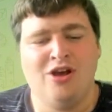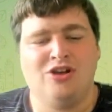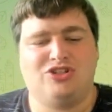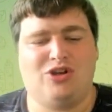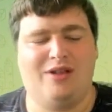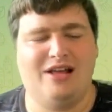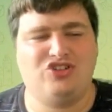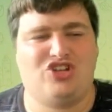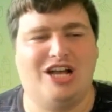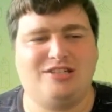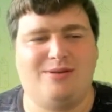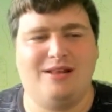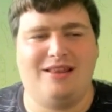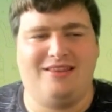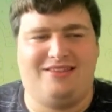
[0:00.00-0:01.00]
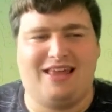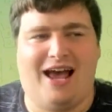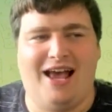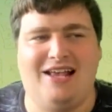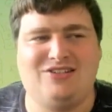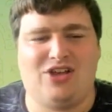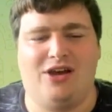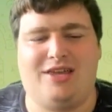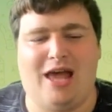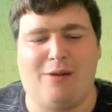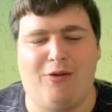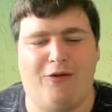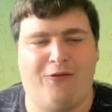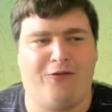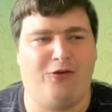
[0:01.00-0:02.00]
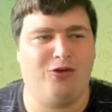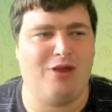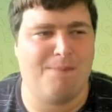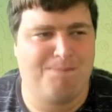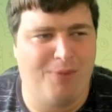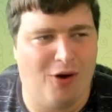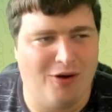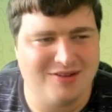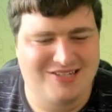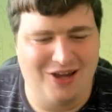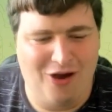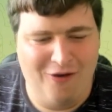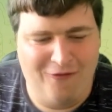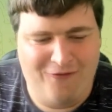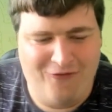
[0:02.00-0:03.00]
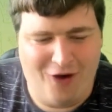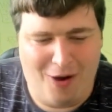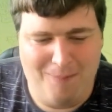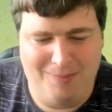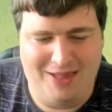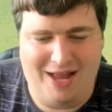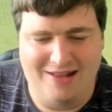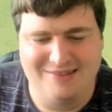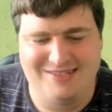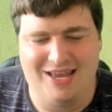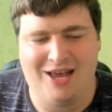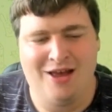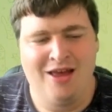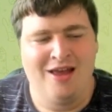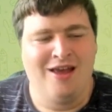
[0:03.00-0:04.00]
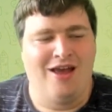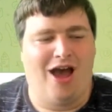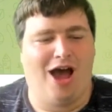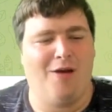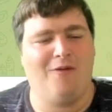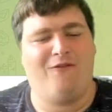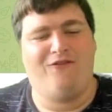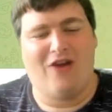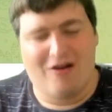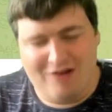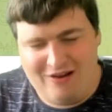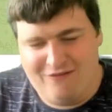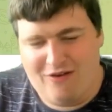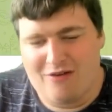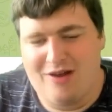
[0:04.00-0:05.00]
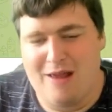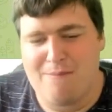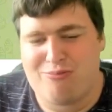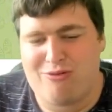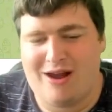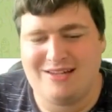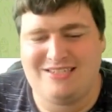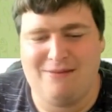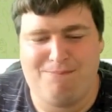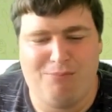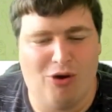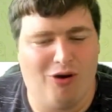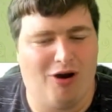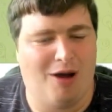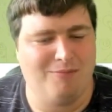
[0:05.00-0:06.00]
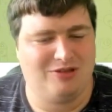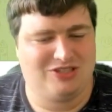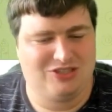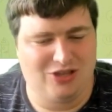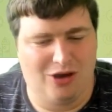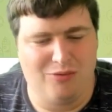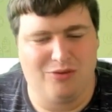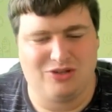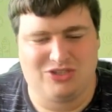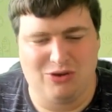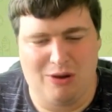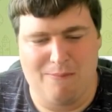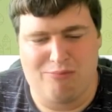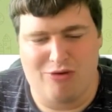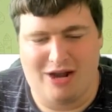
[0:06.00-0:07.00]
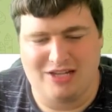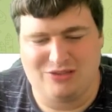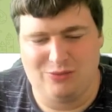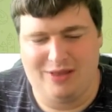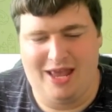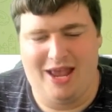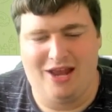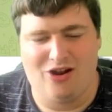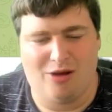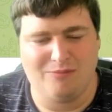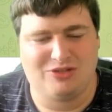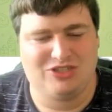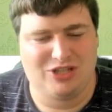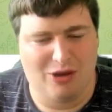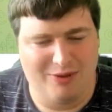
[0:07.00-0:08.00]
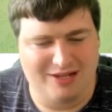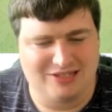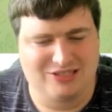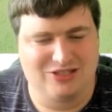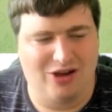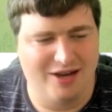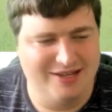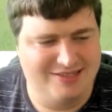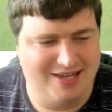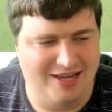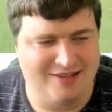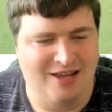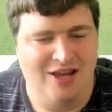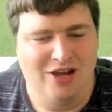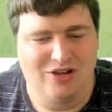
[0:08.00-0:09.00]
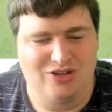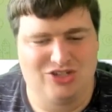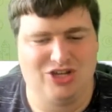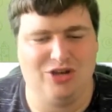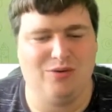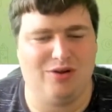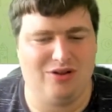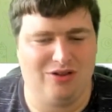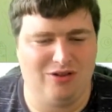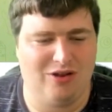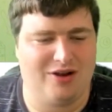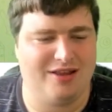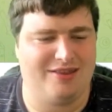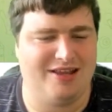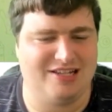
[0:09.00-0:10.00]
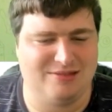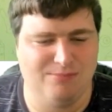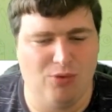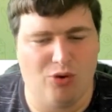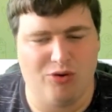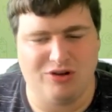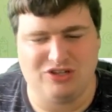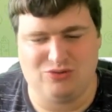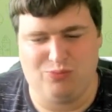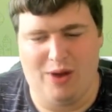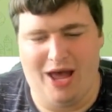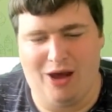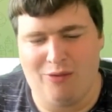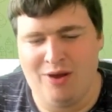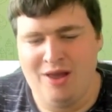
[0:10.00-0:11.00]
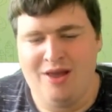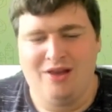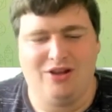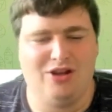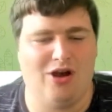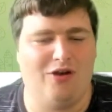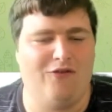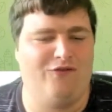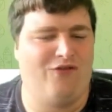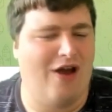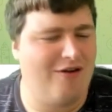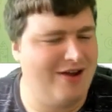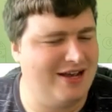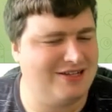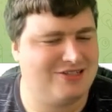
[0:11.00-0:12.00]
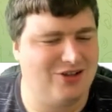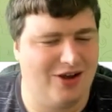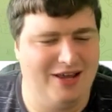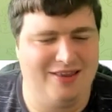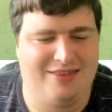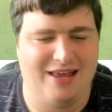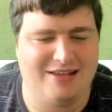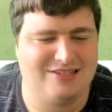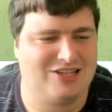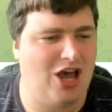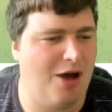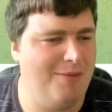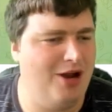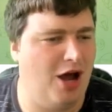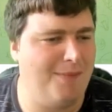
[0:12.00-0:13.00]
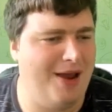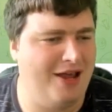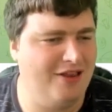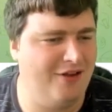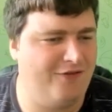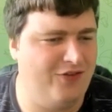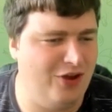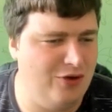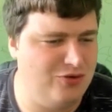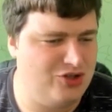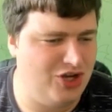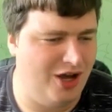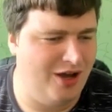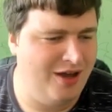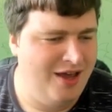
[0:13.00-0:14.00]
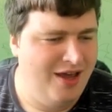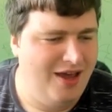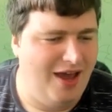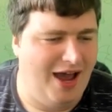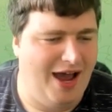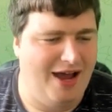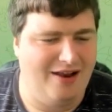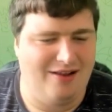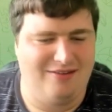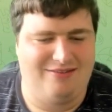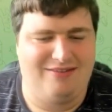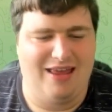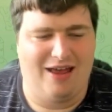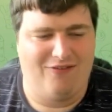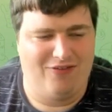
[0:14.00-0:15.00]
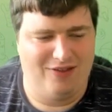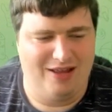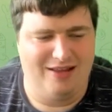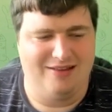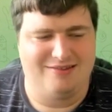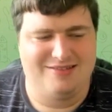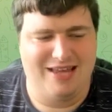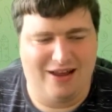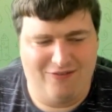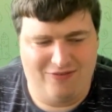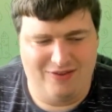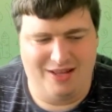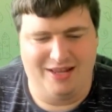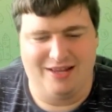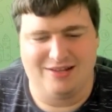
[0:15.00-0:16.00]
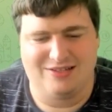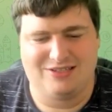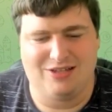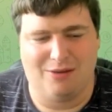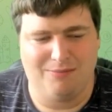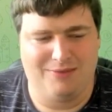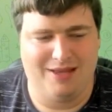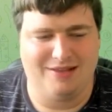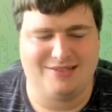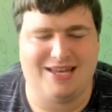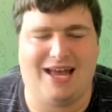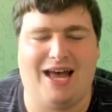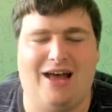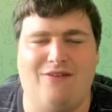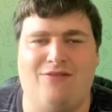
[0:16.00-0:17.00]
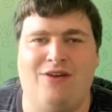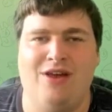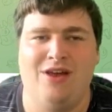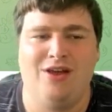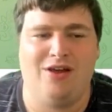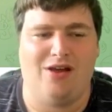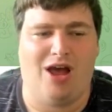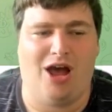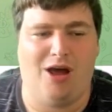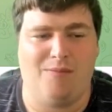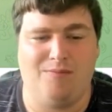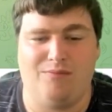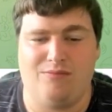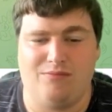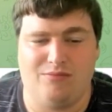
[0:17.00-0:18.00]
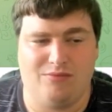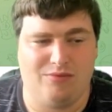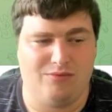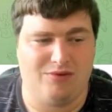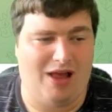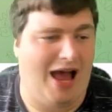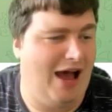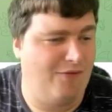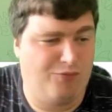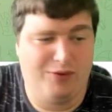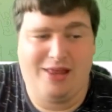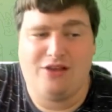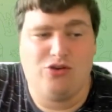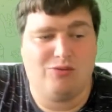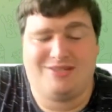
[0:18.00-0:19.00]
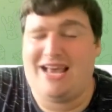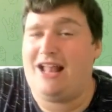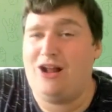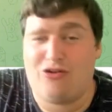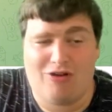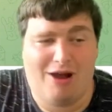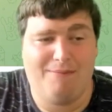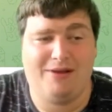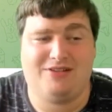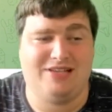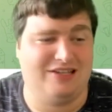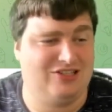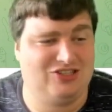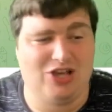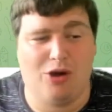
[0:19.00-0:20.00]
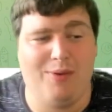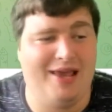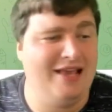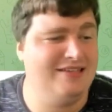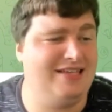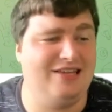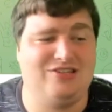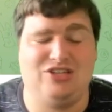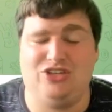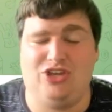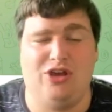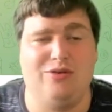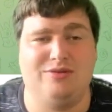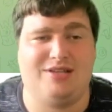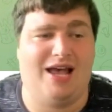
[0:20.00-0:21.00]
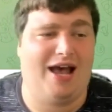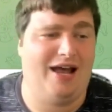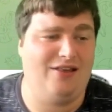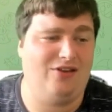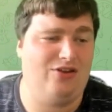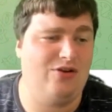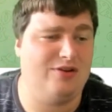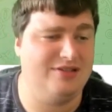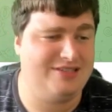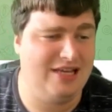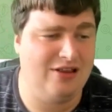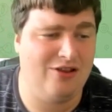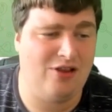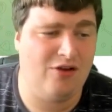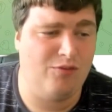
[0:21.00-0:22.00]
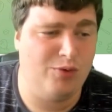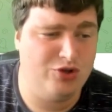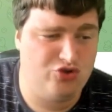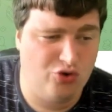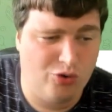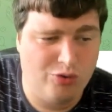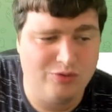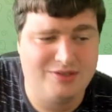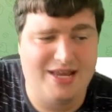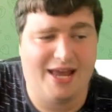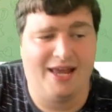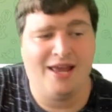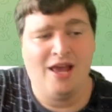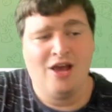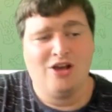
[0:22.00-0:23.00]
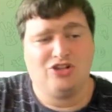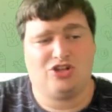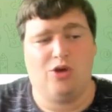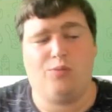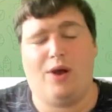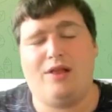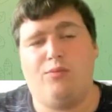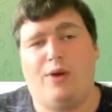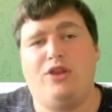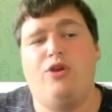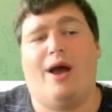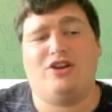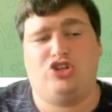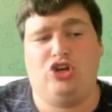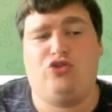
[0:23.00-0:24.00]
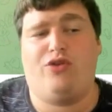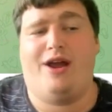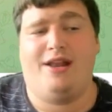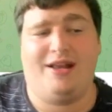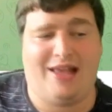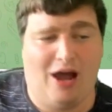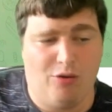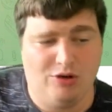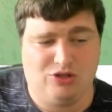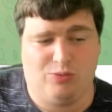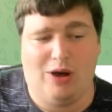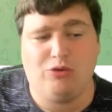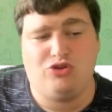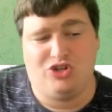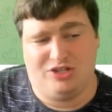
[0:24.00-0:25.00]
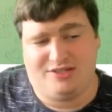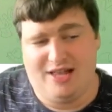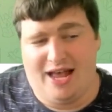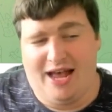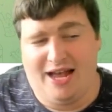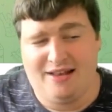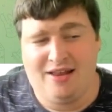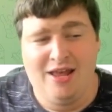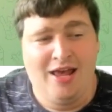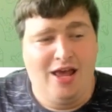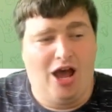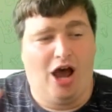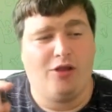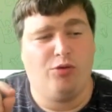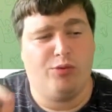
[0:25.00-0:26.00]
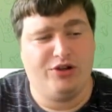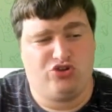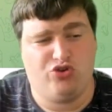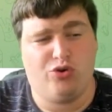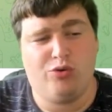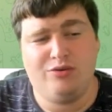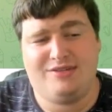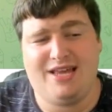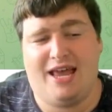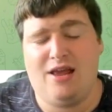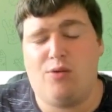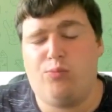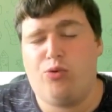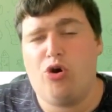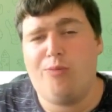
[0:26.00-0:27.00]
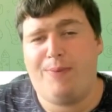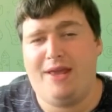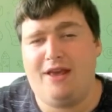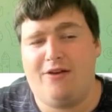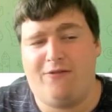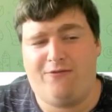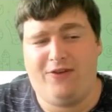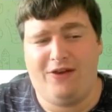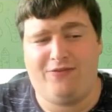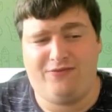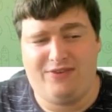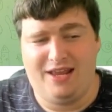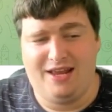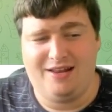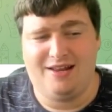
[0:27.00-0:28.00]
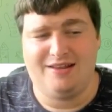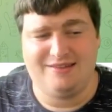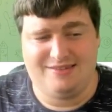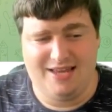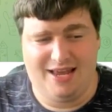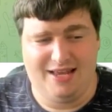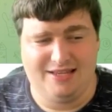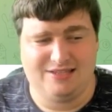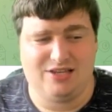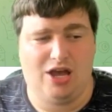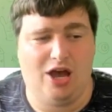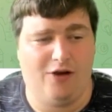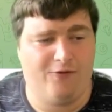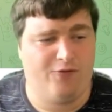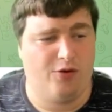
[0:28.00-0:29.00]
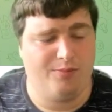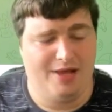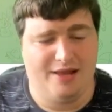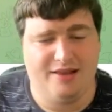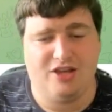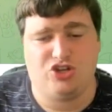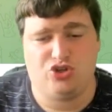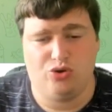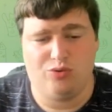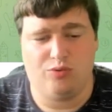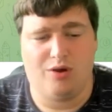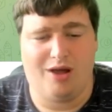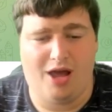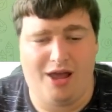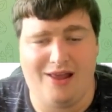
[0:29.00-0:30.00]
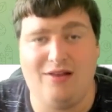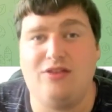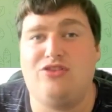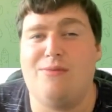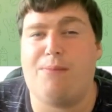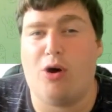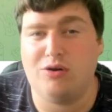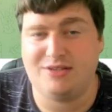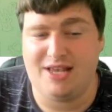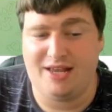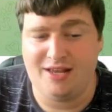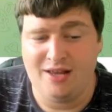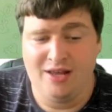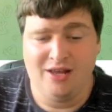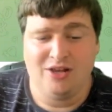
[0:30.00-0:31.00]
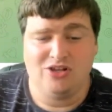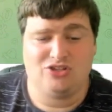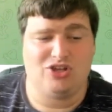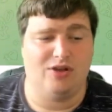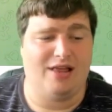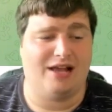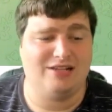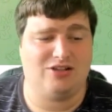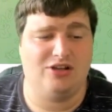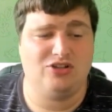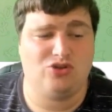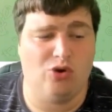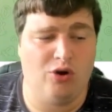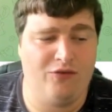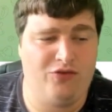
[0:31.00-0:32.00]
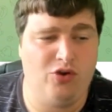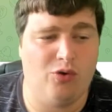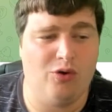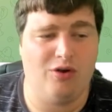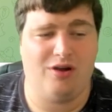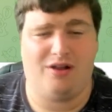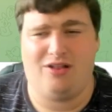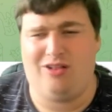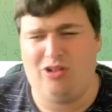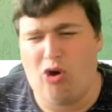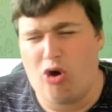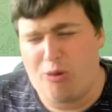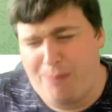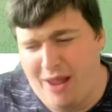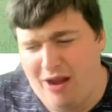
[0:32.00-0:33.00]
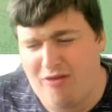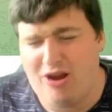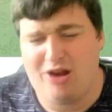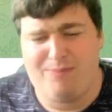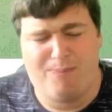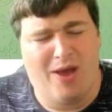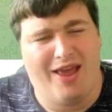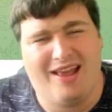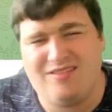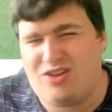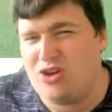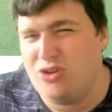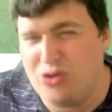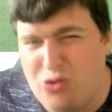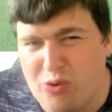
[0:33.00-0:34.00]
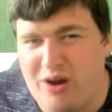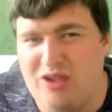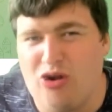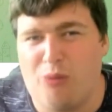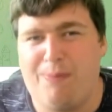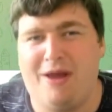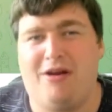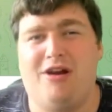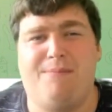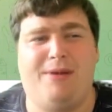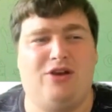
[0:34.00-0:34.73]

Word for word: So ladies and gentlemen, that is going to come off for the bot of Farmlandia. A very, very impressive bot. I'm so, so impressed with it. And I'm so excited to look at this more as well. You know, very exciting things coming up in the future. And it definitely, definitely something to have um have within your Telegram, because it's so easy to use. And you can see that the withdrawal day, so when, when you actually create an account as well, just to add, uh, the withdrawal day will be fifteen days uh, from the initial uh, deposit. So that is like sort of your lock period, but could you call it a lock period?